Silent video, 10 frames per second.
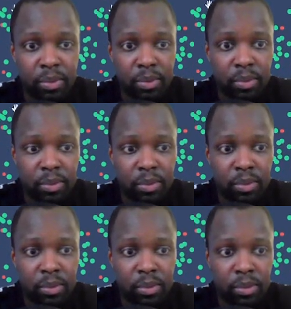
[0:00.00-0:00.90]

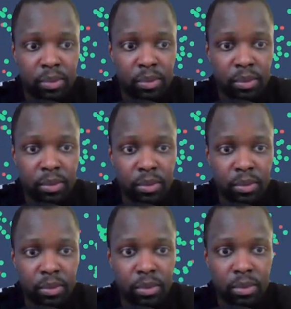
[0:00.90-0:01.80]

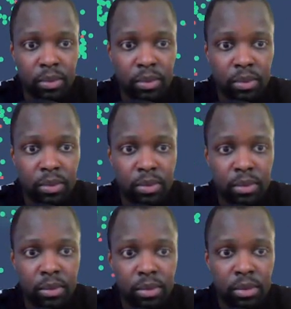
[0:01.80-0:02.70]

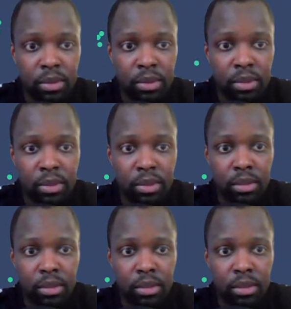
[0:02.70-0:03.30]
[no speech]